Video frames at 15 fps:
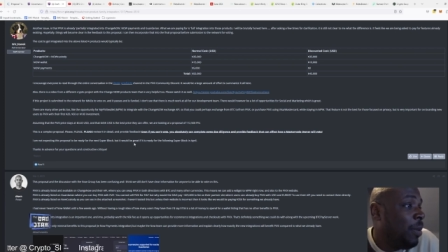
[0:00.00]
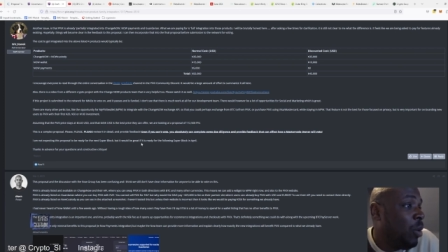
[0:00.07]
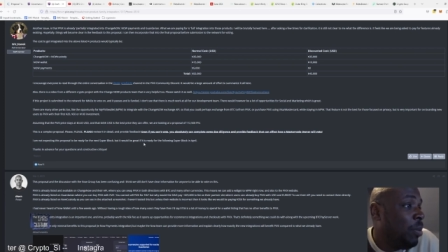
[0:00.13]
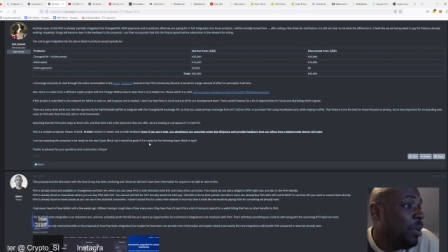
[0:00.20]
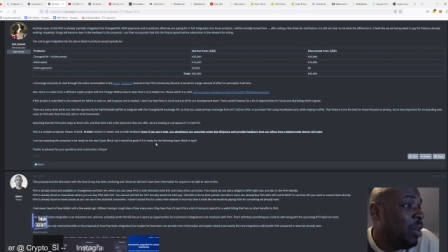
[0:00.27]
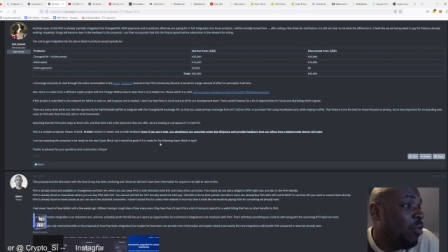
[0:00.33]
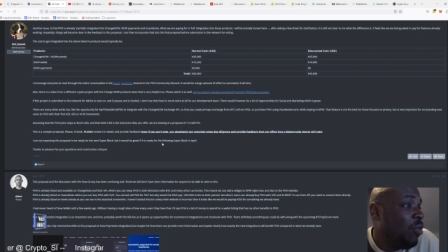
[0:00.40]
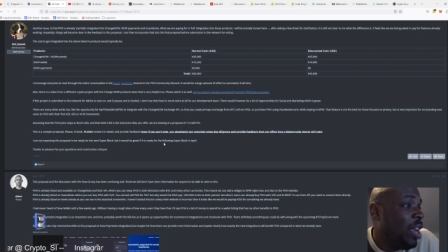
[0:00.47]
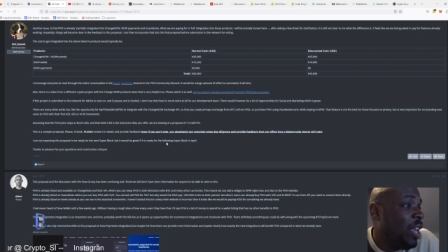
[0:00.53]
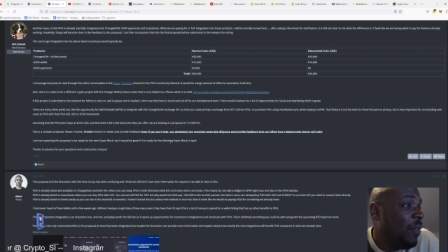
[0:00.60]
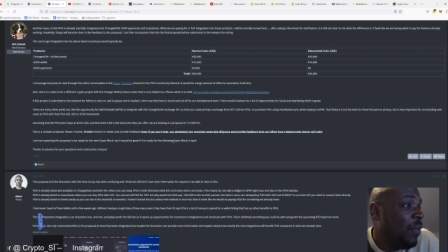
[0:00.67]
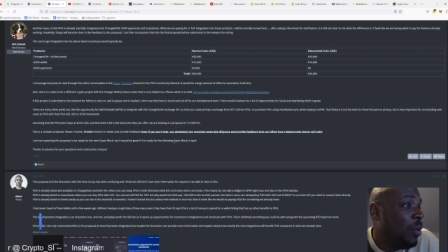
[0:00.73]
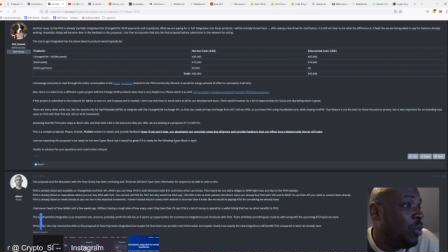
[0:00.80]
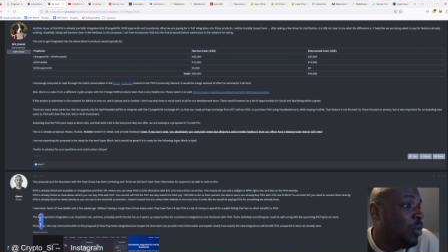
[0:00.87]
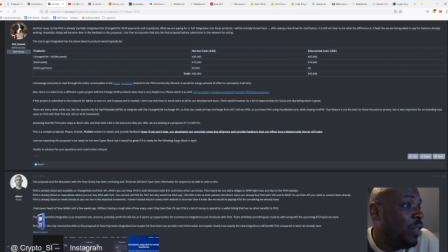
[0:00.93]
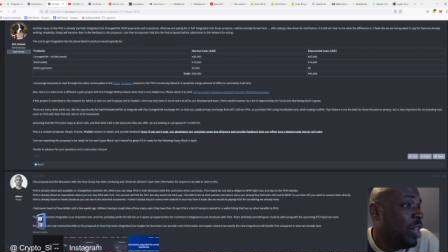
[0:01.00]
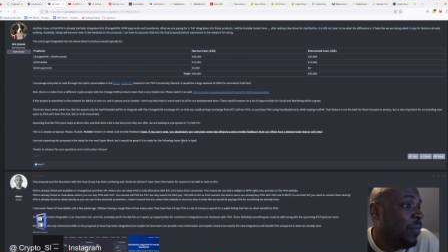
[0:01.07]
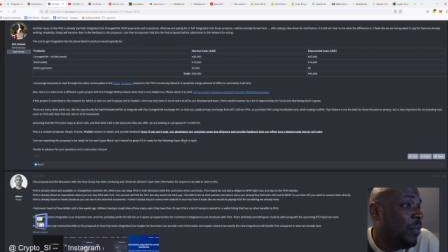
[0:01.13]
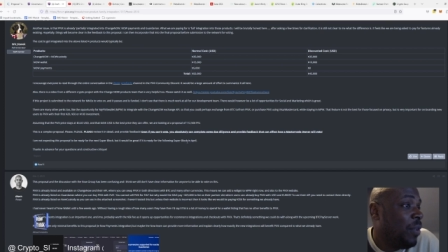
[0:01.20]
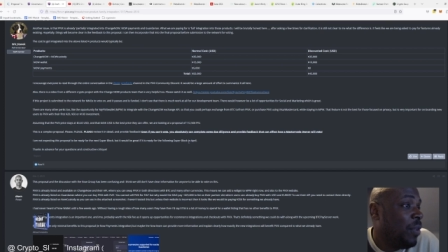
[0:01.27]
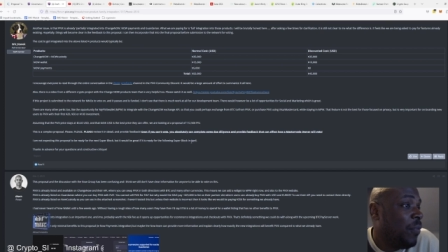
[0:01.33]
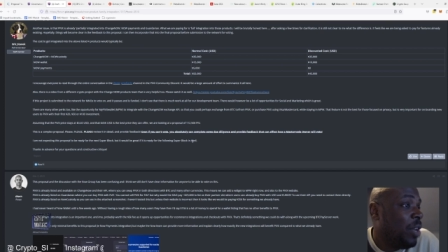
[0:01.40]
but it would be great if it was ready
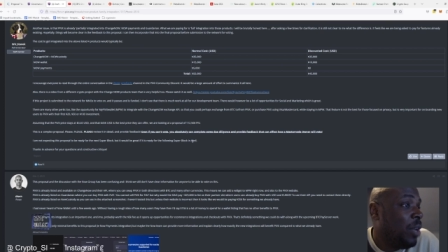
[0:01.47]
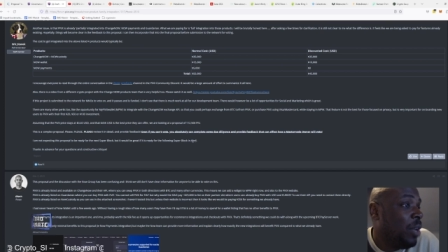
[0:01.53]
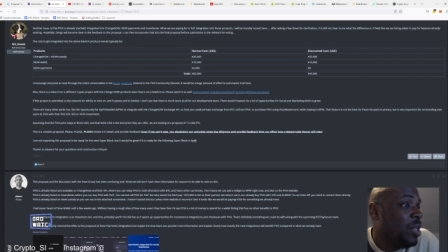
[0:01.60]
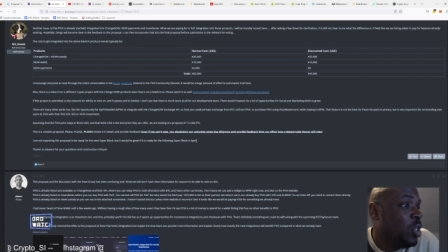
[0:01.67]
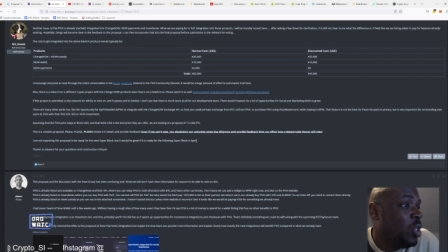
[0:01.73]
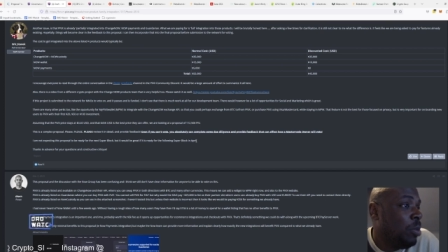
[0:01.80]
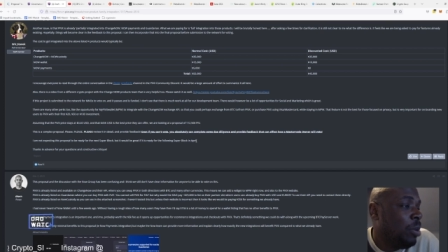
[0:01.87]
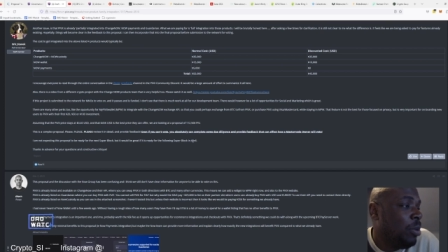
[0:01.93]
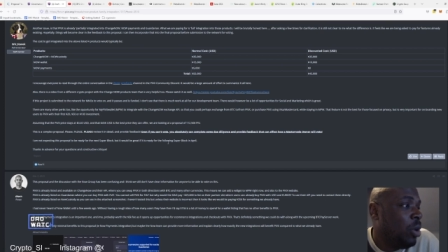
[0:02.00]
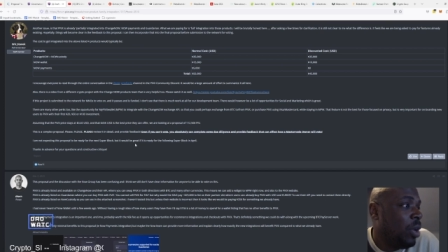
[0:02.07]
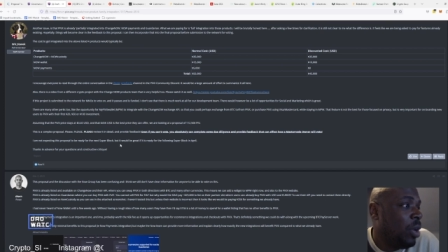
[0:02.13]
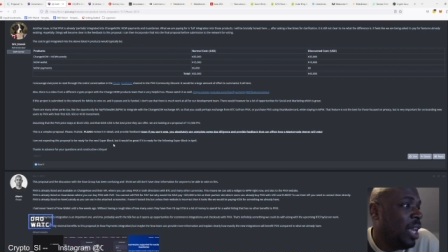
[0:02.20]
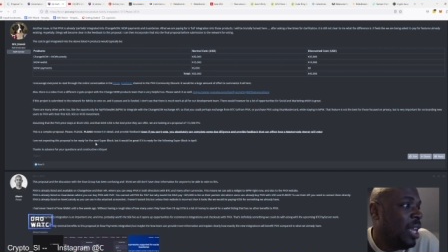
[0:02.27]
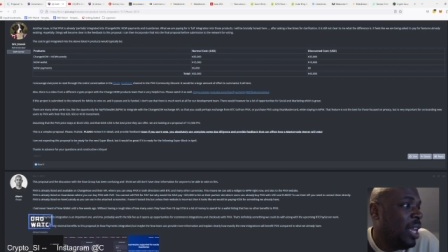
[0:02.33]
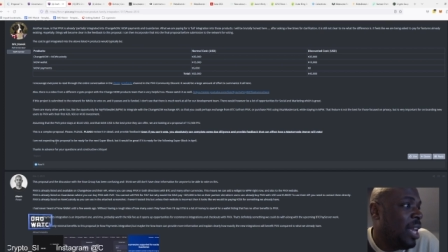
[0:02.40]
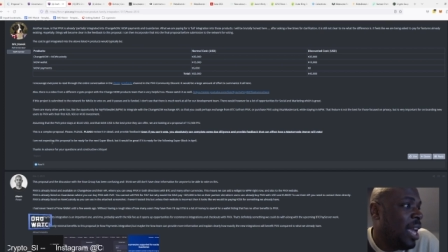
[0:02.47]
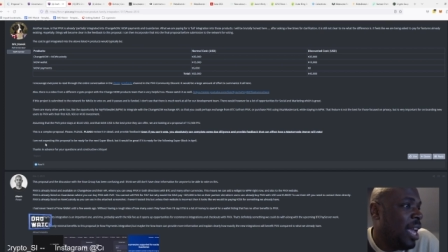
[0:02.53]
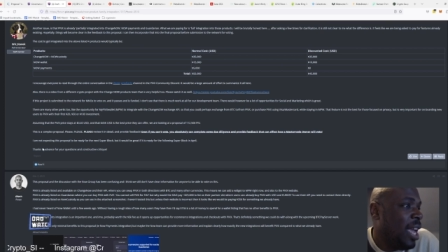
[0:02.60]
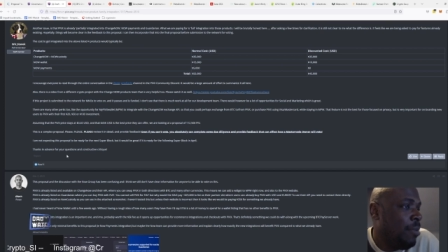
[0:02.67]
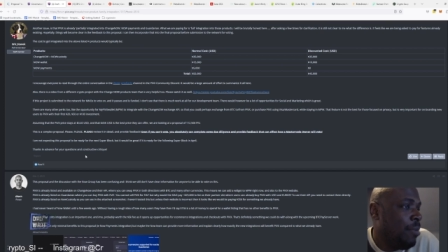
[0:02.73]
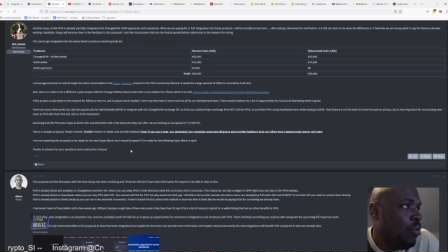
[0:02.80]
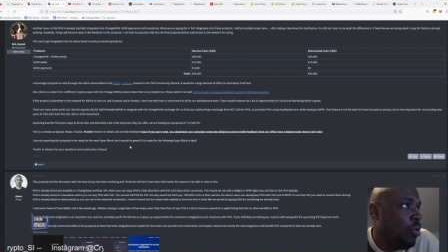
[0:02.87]
for the following Superblock in
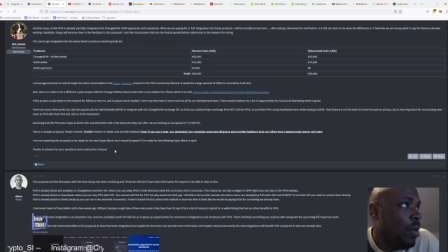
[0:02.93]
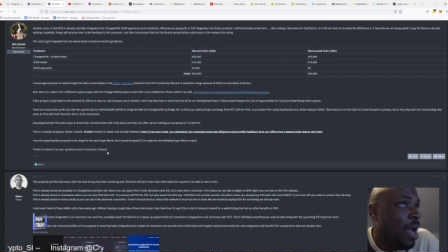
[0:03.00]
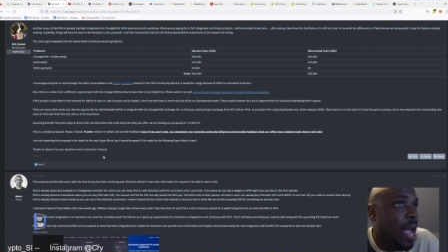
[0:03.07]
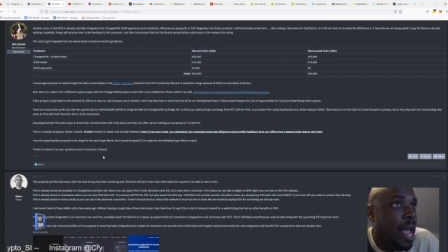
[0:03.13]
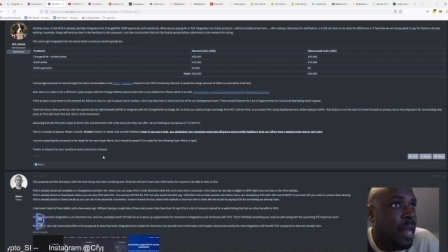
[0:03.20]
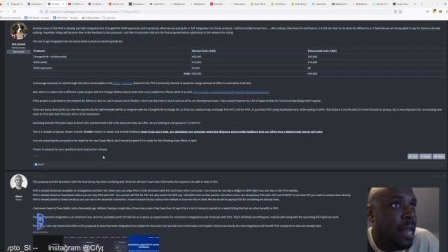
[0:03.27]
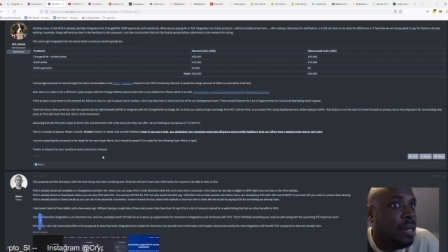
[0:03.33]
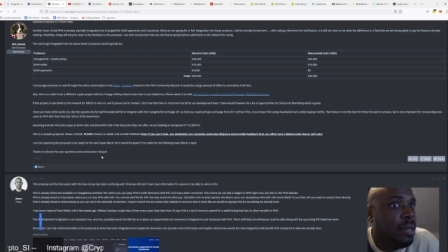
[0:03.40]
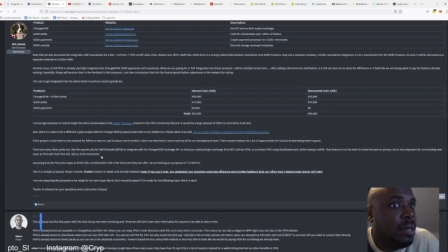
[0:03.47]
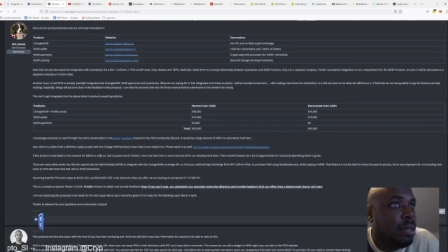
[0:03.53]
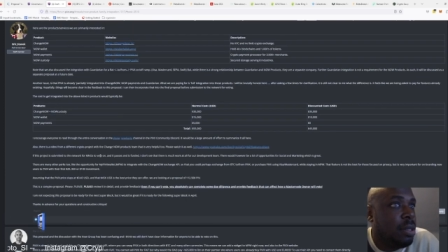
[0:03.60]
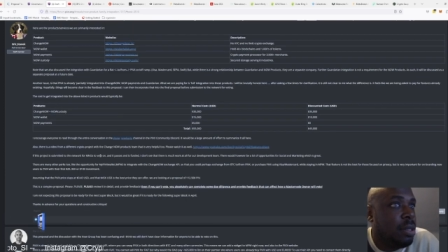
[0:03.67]
April. And